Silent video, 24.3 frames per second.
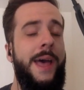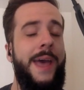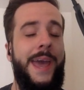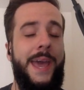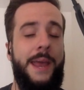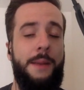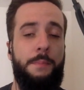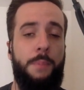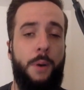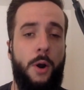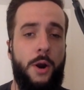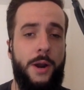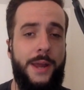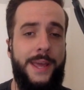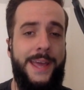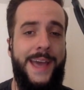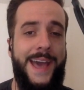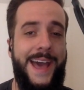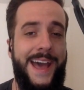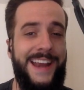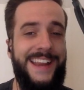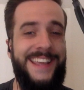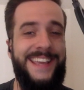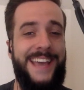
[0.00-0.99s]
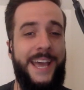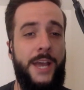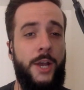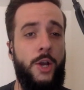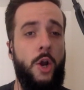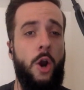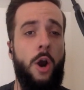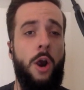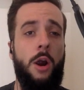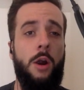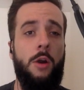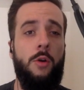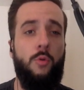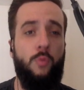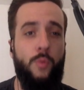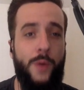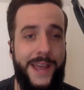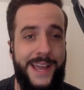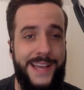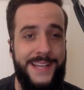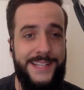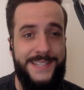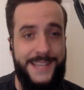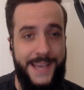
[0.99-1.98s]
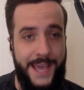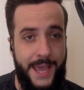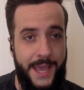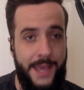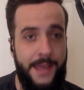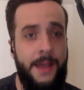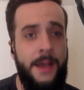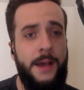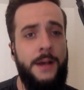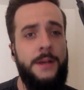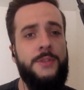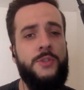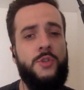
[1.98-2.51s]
and Party Hat Gengar raid day.